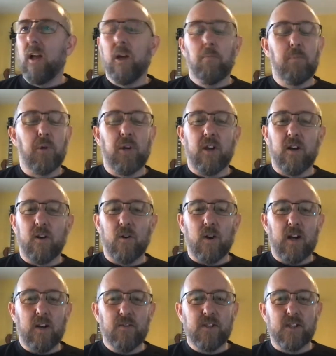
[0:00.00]
But no, I
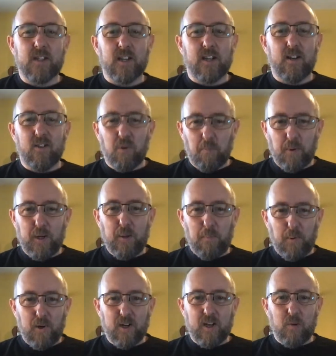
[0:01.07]
have to say the bike
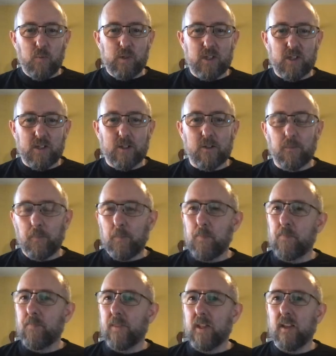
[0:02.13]
park in Whistler,
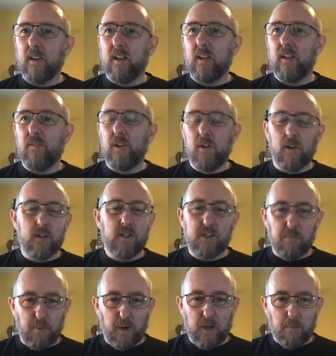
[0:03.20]
if you're not into
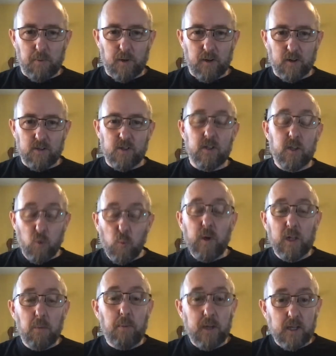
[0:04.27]
bike parks, you
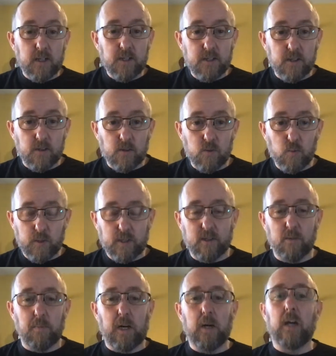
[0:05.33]
will be into
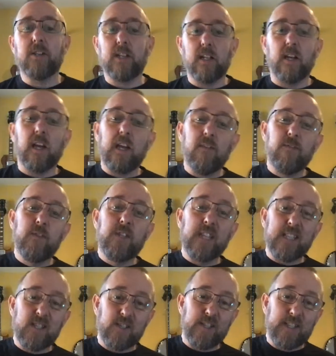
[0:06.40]
Whistler bike. I tell you, if
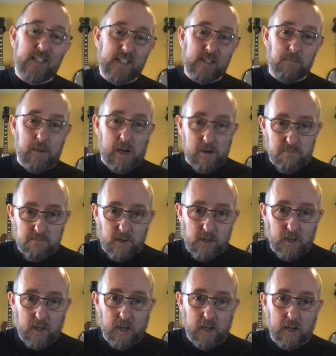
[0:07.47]
Disney did mountain
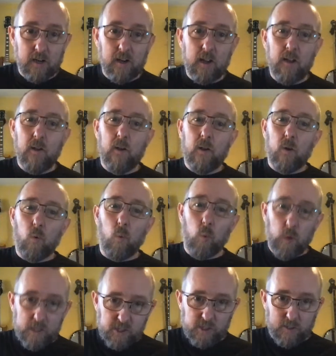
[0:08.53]
biking,
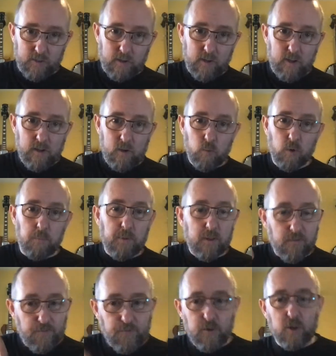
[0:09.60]
Whistler would be the
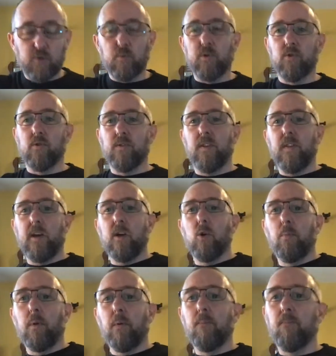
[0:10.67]
first resort that they
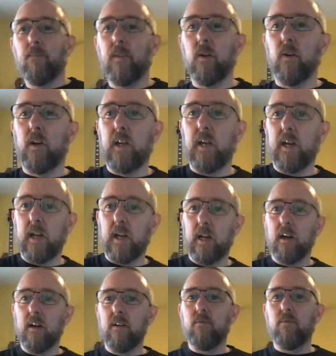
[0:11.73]
open. Okay,
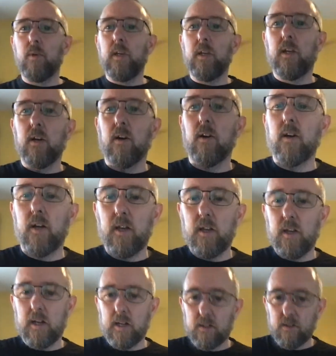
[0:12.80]
have we got
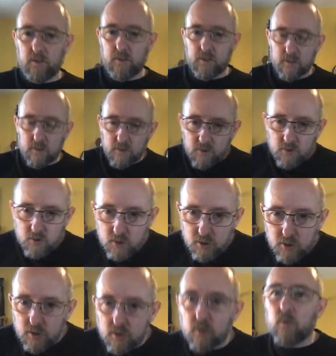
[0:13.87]
any answers
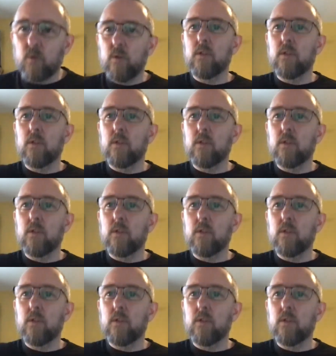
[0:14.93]
to?